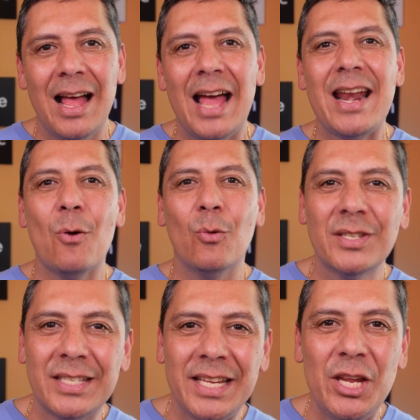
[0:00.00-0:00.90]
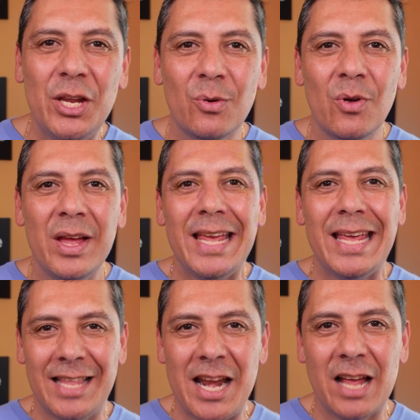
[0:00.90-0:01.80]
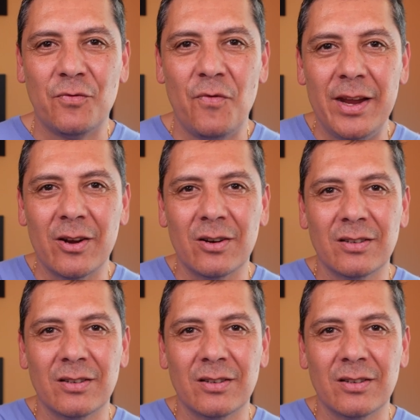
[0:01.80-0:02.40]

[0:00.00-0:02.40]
and I will see you in the next video.